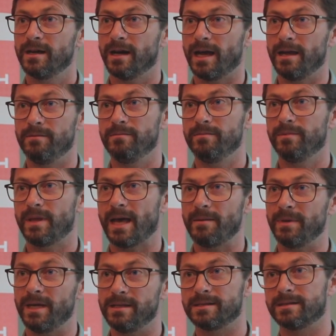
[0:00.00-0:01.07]
And that
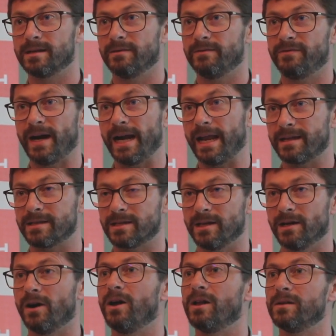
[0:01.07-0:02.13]
means
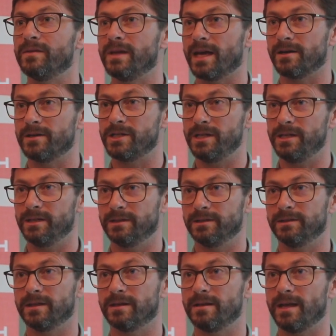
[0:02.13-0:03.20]
financing all of the energy
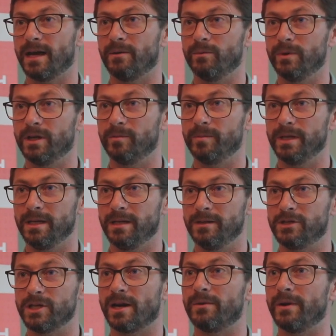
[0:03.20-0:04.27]
yield that will be
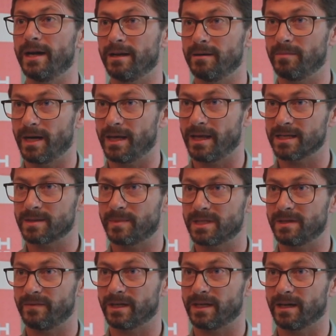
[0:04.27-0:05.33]
generated by that
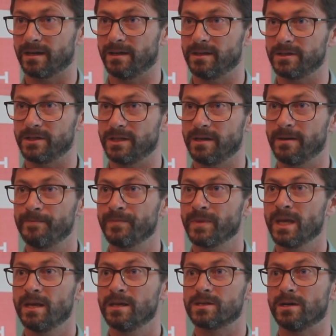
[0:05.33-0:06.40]
specific technology.
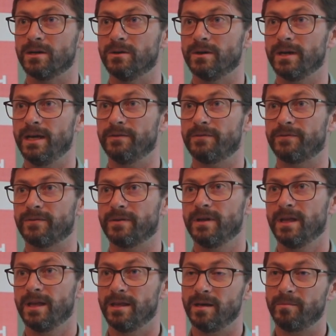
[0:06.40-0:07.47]
So if
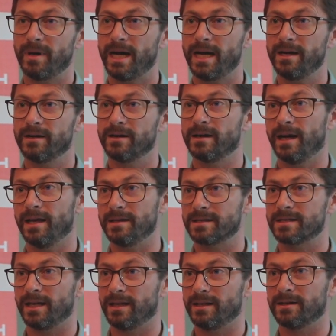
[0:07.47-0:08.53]
the buyer and the
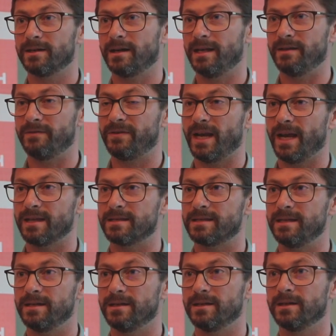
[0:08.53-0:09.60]
seller and the
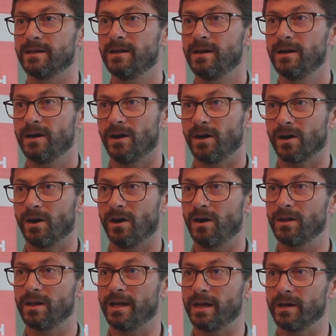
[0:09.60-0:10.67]
financier are
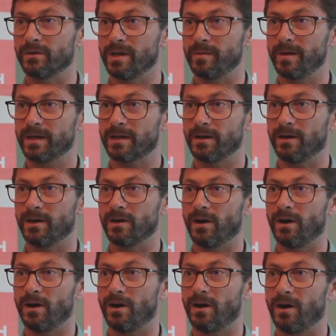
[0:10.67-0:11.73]
all in agreement on
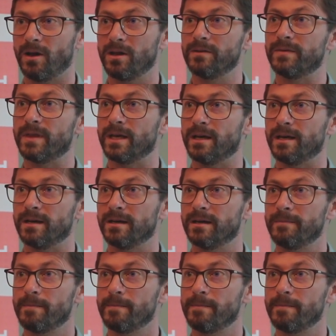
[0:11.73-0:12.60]
all of the